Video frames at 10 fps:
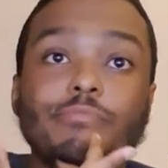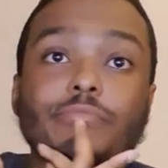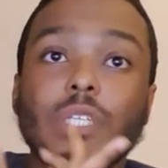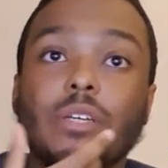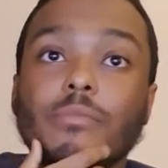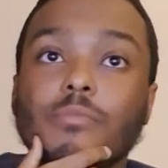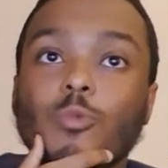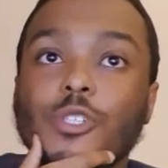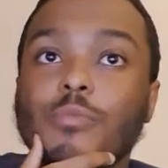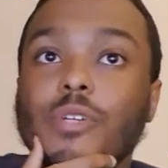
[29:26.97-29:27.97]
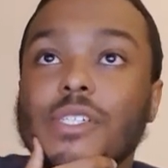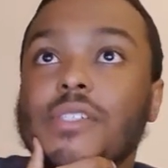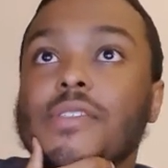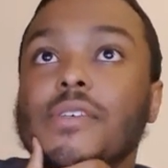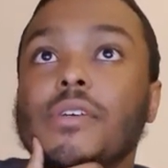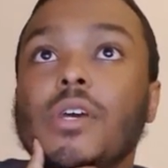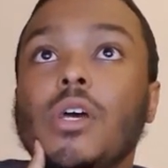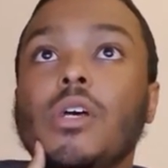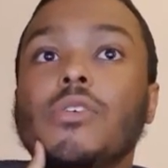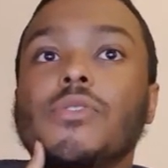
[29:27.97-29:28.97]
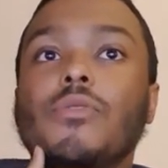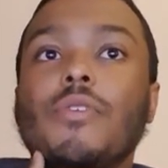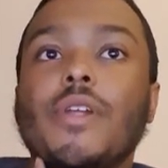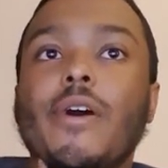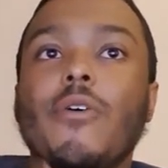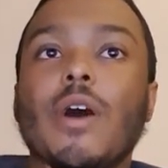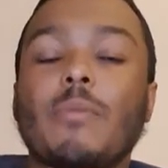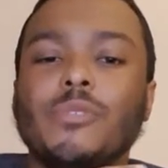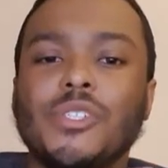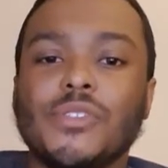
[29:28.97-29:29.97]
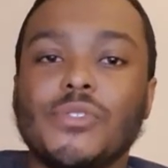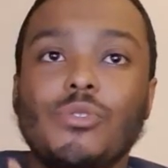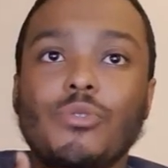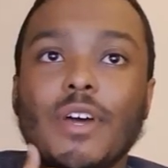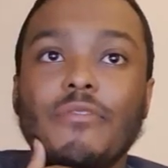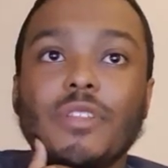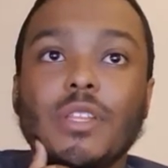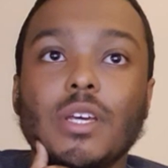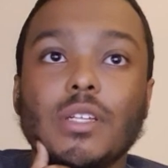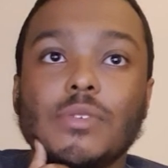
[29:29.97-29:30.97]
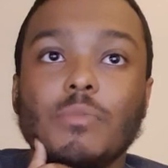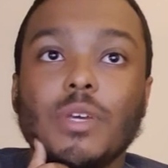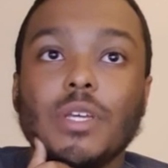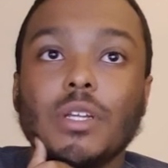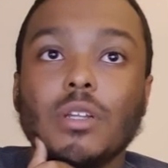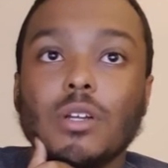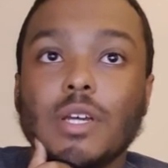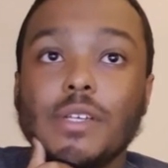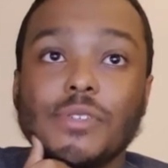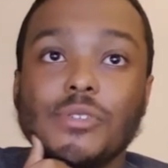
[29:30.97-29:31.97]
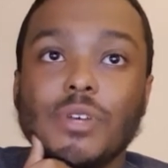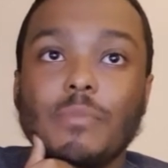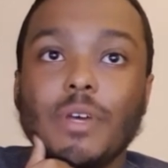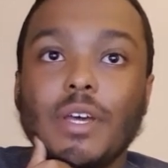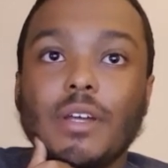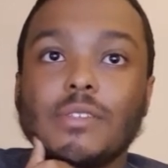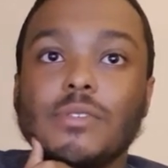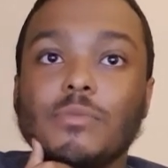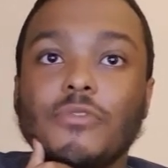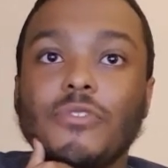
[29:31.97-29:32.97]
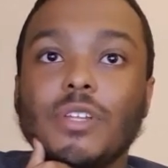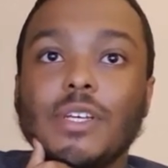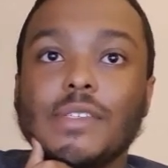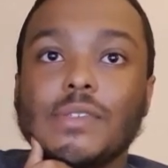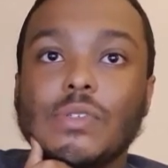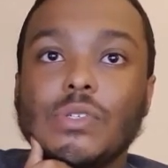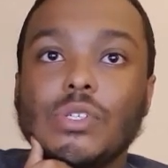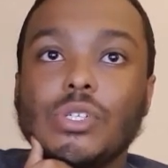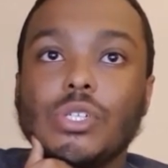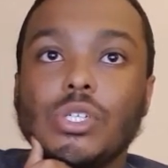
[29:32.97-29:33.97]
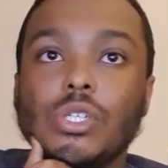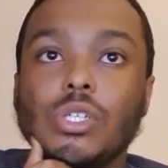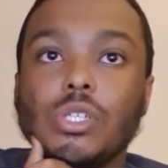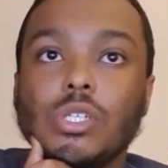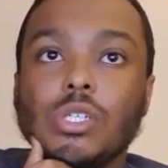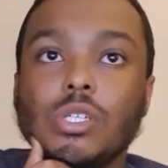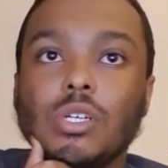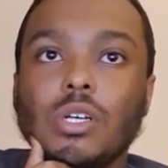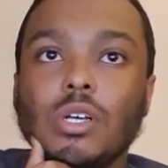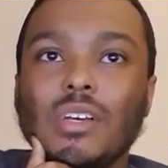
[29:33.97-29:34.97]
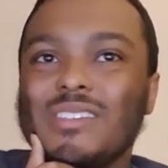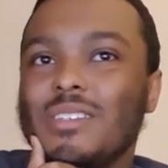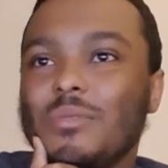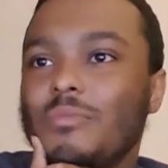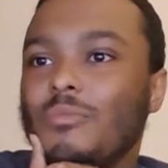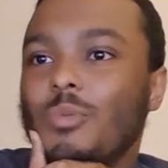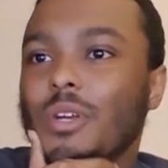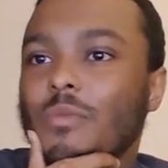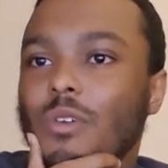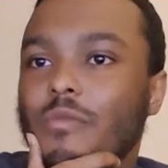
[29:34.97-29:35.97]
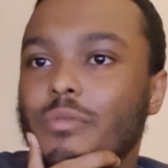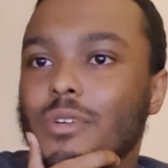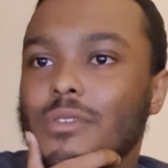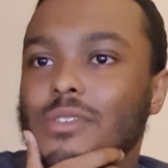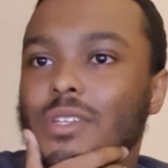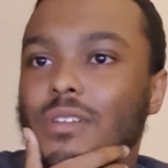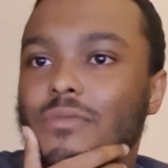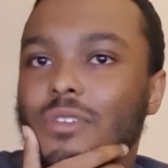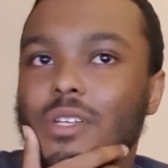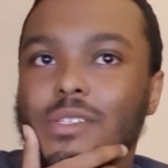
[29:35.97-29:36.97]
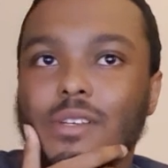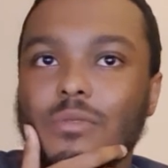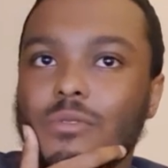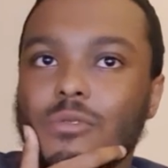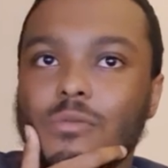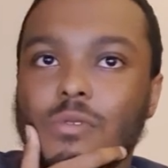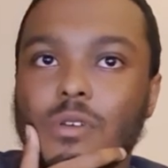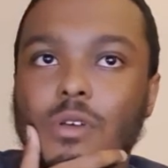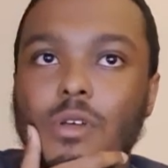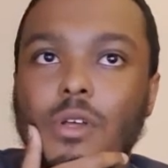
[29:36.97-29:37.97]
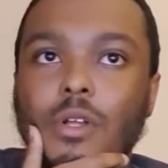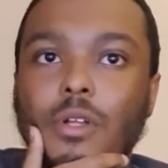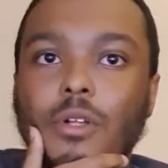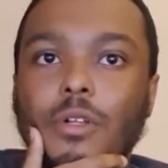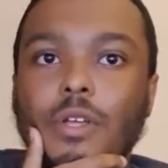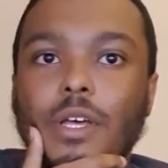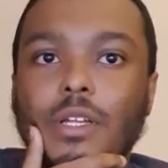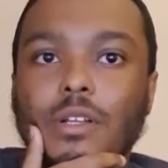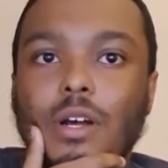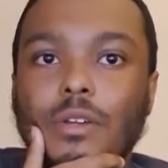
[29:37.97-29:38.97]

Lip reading: yeah, wishbone I should say. So now I'm gonna just do everything to make it look nicer. So I'm gonna add some fillets here. Is that the right way of pronouncing that? Fillets? I don't know. And kind